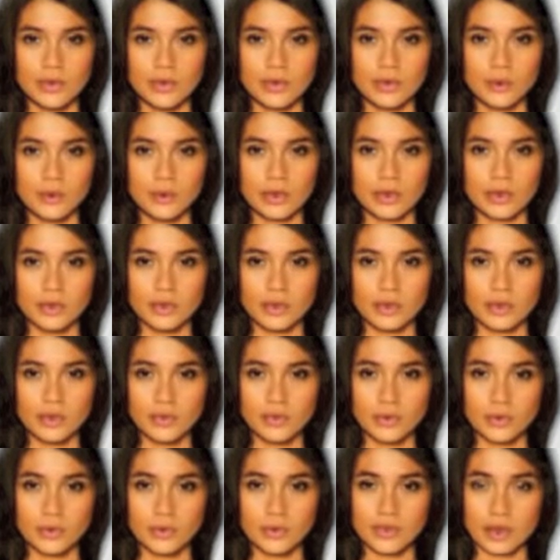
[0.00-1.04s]
However,
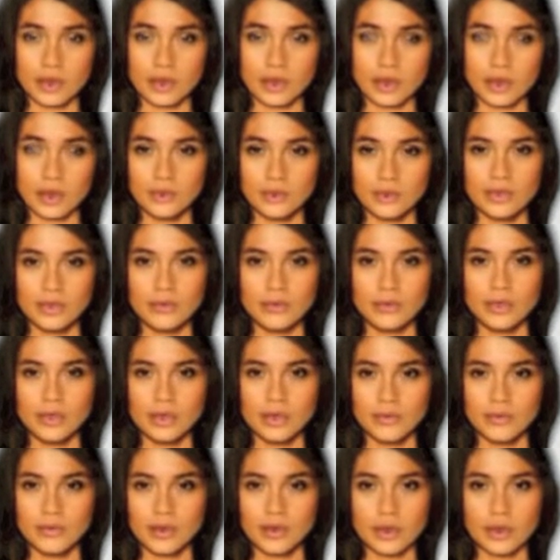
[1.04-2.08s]
we have the
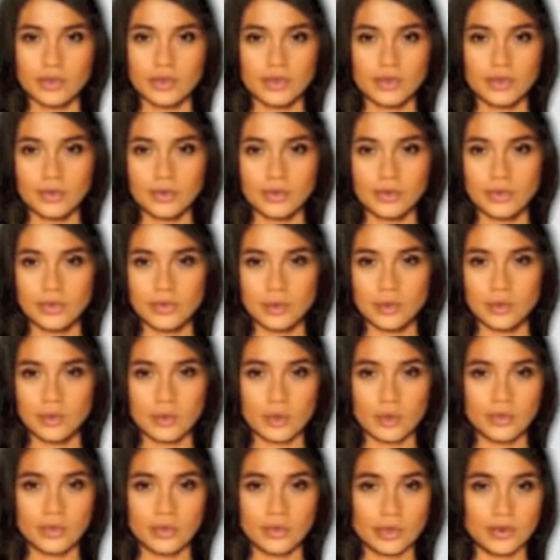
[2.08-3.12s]
responsibility to
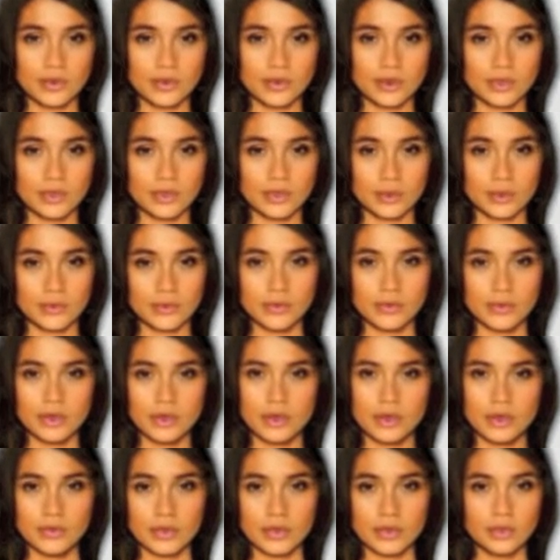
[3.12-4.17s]
not just give to people
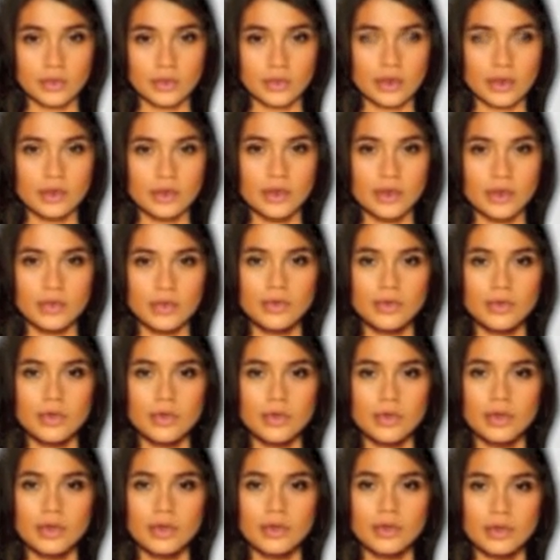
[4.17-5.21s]
the functional and
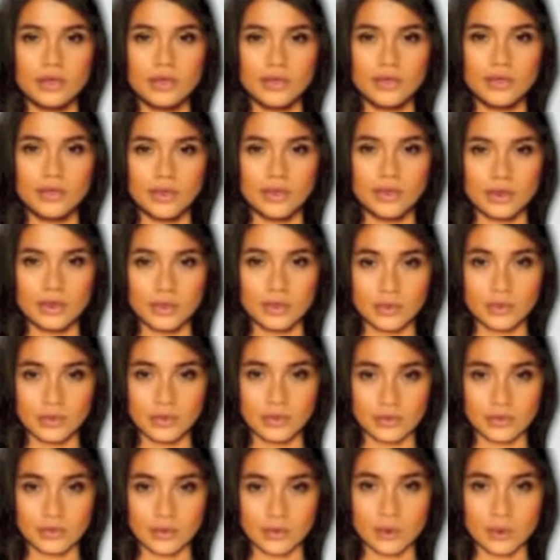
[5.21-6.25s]
technical skills
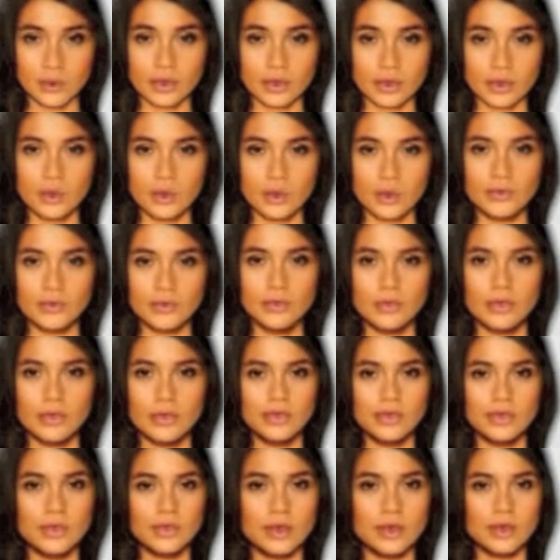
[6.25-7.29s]
for the job as it's
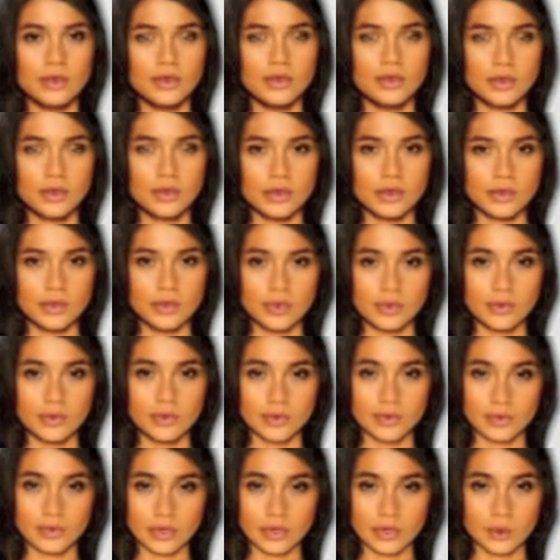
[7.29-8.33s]
currently done,
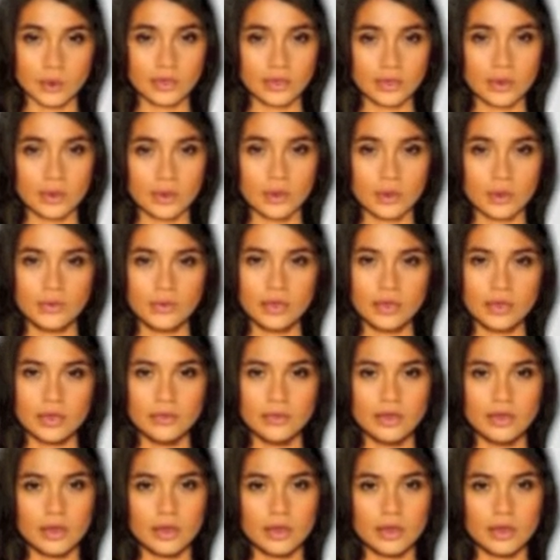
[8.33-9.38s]
but also help them
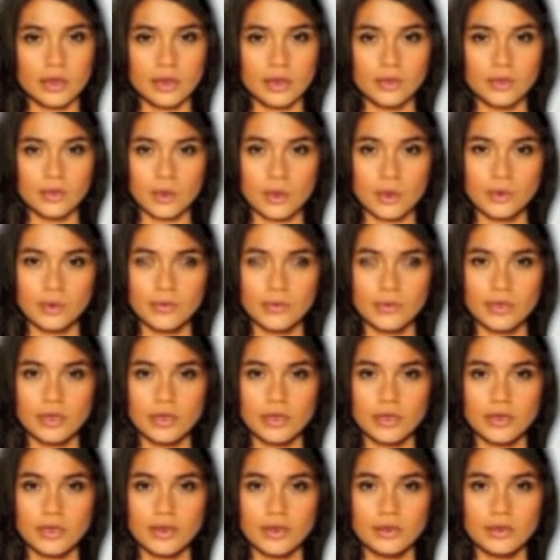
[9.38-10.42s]
realize the job will be
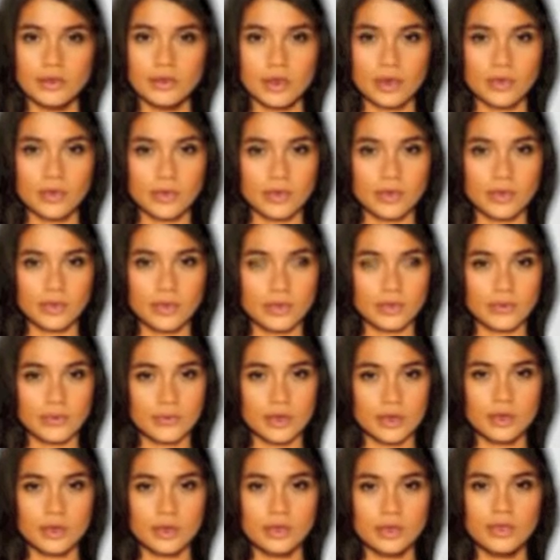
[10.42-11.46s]
done differently,
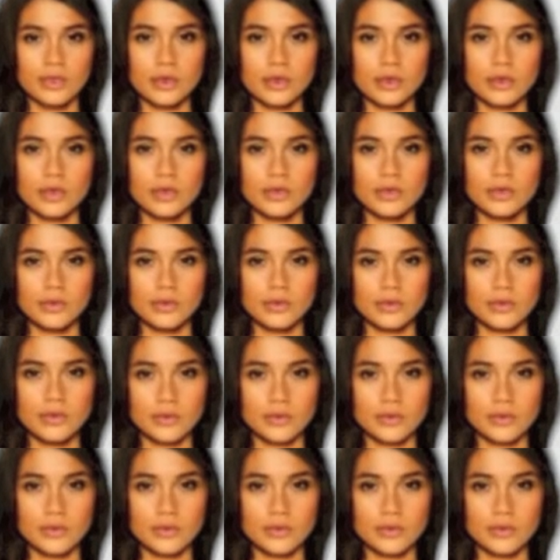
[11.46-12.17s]
Baker said.